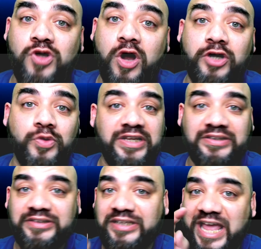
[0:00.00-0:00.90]
to hit
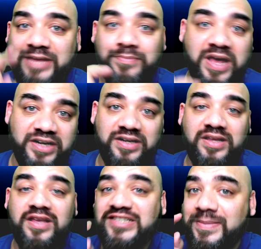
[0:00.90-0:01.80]
the like button,
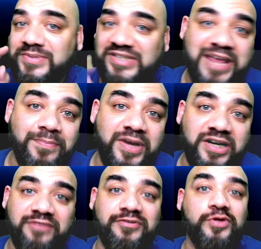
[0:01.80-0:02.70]
subscribe
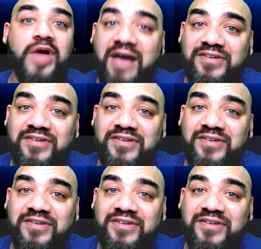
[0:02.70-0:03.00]
button if you haven't